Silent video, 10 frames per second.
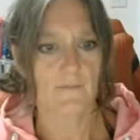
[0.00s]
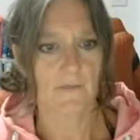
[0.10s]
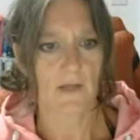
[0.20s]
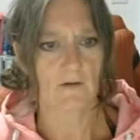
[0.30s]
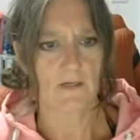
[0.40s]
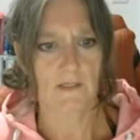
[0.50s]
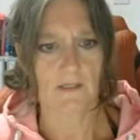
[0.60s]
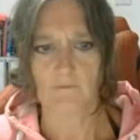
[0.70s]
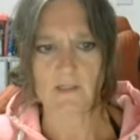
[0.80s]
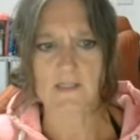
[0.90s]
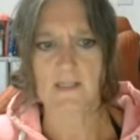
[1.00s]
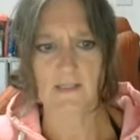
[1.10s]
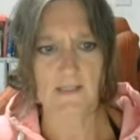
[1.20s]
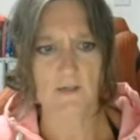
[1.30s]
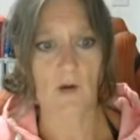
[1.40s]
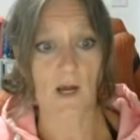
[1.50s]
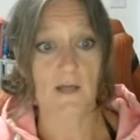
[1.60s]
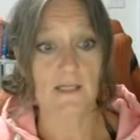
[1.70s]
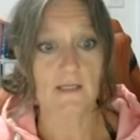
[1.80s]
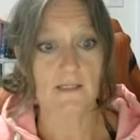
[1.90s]
Eric is still
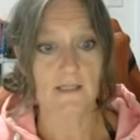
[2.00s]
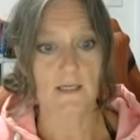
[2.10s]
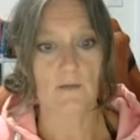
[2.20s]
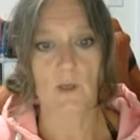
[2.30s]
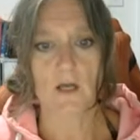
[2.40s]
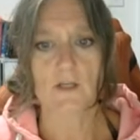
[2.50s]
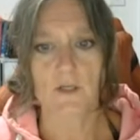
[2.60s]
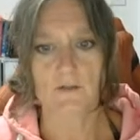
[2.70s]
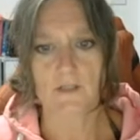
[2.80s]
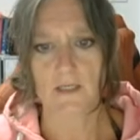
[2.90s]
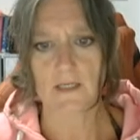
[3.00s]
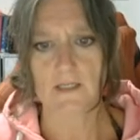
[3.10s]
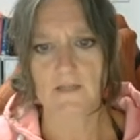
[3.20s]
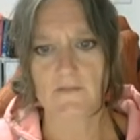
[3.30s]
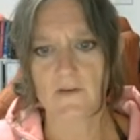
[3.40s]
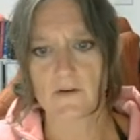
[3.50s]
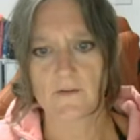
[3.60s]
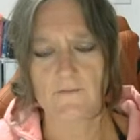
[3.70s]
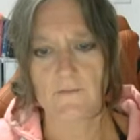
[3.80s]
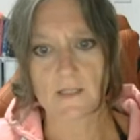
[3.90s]
uneasy. Well, I don't think it's
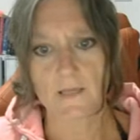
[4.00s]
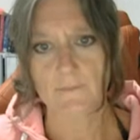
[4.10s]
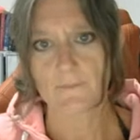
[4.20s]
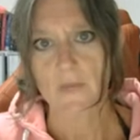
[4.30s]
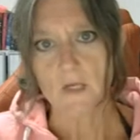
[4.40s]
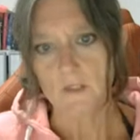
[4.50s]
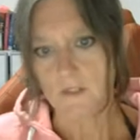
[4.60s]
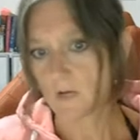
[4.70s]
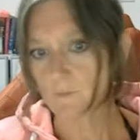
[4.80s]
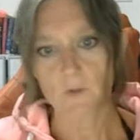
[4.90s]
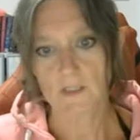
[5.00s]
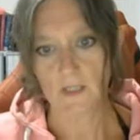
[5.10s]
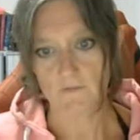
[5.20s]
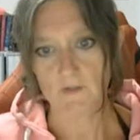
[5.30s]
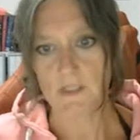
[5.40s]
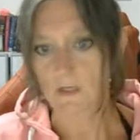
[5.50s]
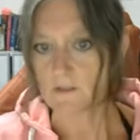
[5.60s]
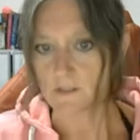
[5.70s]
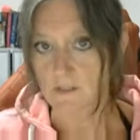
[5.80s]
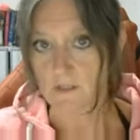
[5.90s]
very funny. So I'm not going to give you the
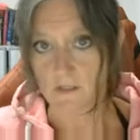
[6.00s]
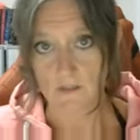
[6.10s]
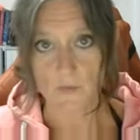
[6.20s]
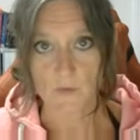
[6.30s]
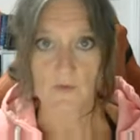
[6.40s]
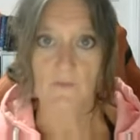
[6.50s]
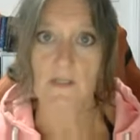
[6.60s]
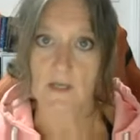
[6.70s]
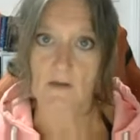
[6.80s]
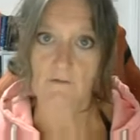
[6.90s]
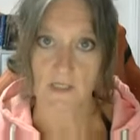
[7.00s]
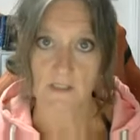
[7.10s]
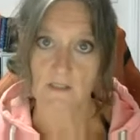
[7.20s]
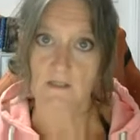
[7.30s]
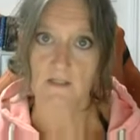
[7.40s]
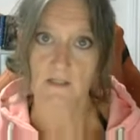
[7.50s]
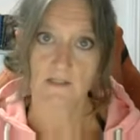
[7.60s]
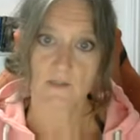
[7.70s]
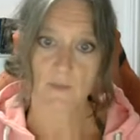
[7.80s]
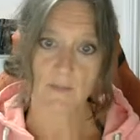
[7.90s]
answer to this because obviously I've read and studied
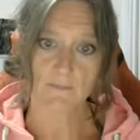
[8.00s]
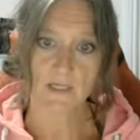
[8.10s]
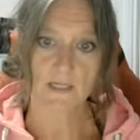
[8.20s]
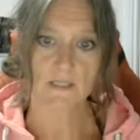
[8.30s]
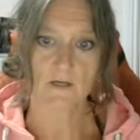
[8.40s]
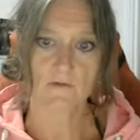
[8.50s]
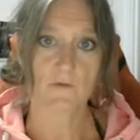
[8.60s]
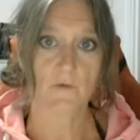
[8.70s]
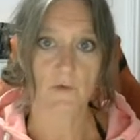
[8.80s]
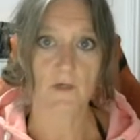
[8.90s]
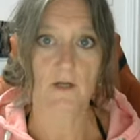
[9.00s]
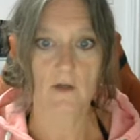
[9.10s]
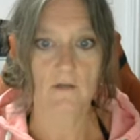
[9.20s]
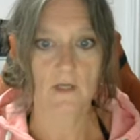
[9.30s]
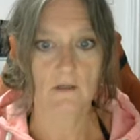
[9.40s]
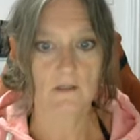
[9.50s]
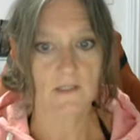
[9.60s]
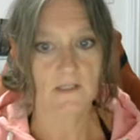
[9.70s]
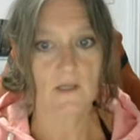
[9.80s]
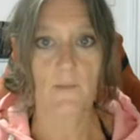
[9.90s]
this play many times before and I know the
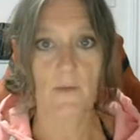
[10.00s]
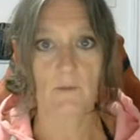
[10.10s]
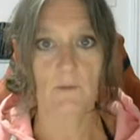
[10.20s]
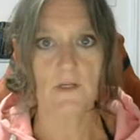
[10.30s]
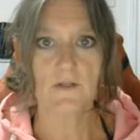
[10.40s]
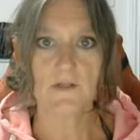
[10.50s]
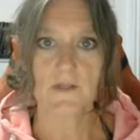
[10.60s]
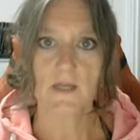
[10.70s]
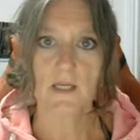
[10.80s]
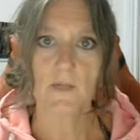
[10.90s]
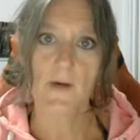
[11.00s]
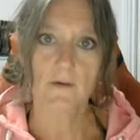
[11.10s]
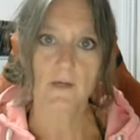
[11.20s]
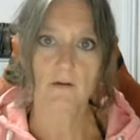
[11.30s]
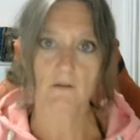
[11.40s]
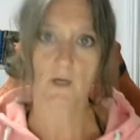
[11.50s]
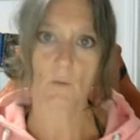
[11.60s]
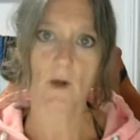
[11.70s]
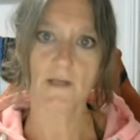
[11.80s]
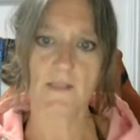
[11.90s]
answer. But I want you to think about Eric
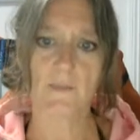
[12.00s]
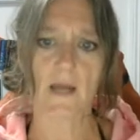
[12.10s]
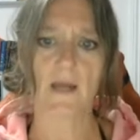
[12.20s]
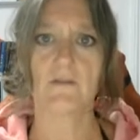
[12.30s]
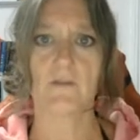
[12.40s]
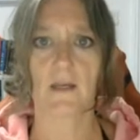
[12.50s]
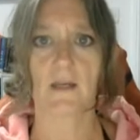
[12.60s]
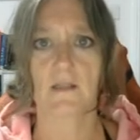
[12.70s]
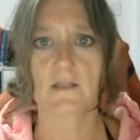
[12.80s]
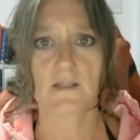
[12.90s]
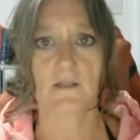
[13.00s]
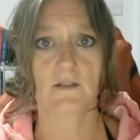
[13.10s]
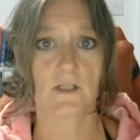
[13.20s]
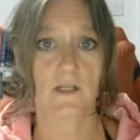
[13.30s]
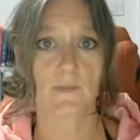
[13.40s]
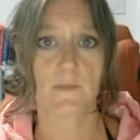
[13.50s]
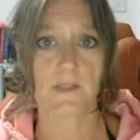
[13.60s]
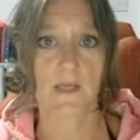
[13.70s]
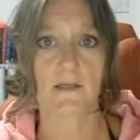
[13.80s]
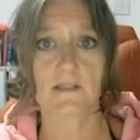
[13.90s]
and why is he behaving in such an upset